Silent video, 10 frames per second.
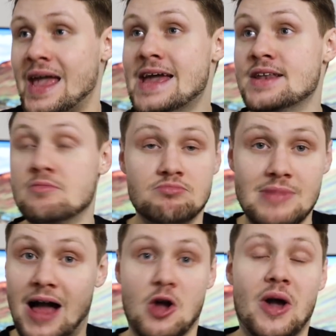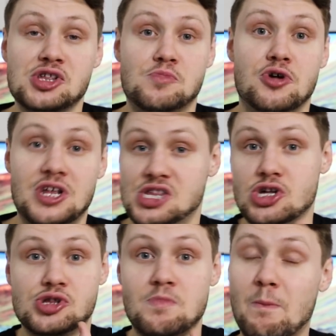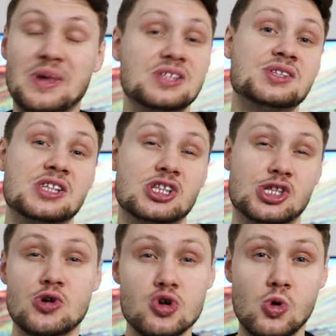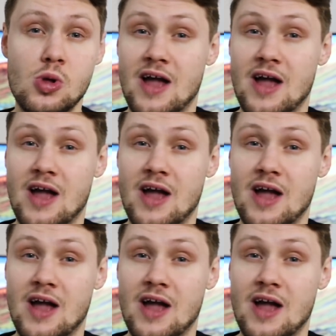And Algo Expert is just business as usual.